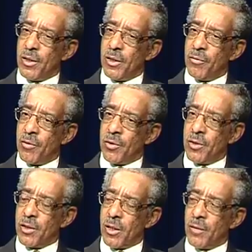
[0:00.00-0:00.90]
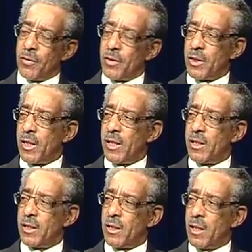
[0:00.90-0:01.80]
versus other
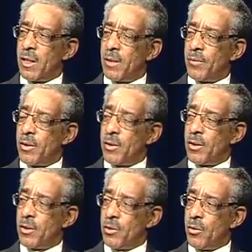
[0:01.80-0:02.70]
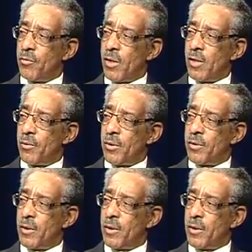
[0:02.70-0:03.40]
states that you're involved with?